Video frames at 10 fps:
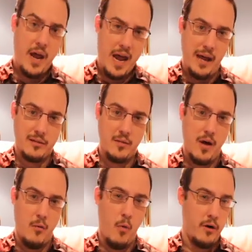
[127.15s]
has
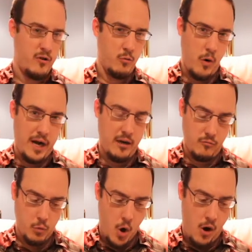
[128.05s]
about what is right
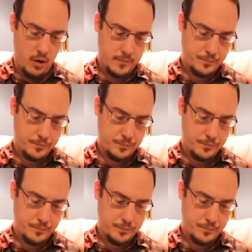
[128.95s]
and wrong.